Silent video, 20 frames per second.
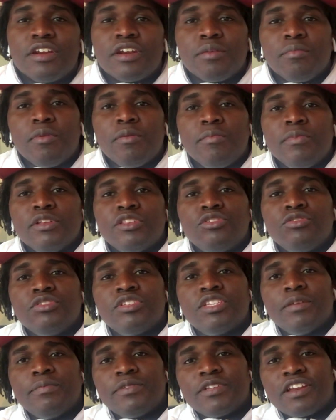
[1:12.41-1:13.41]
Remember to
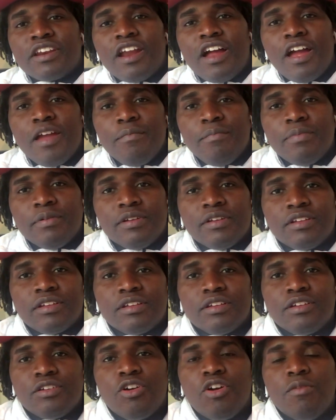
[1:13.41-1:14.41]
subscribe,
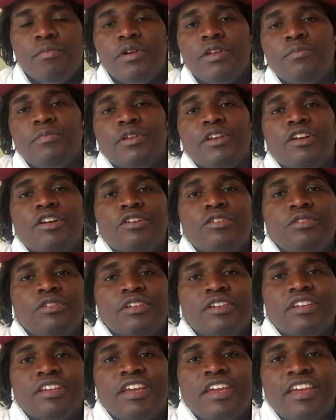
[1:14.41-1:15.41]
comment below,
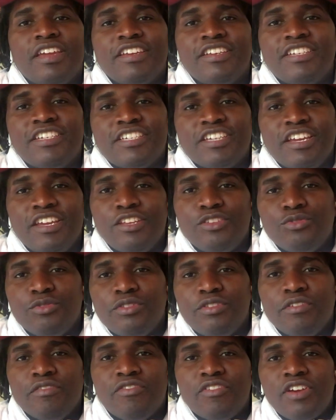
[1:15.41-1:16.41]
share it
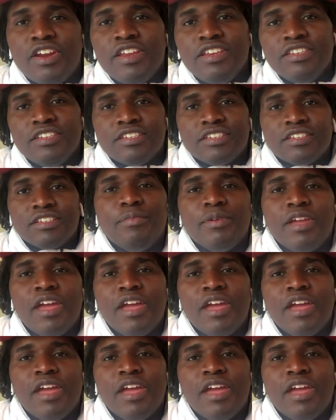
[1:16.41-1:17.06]
with your friends, be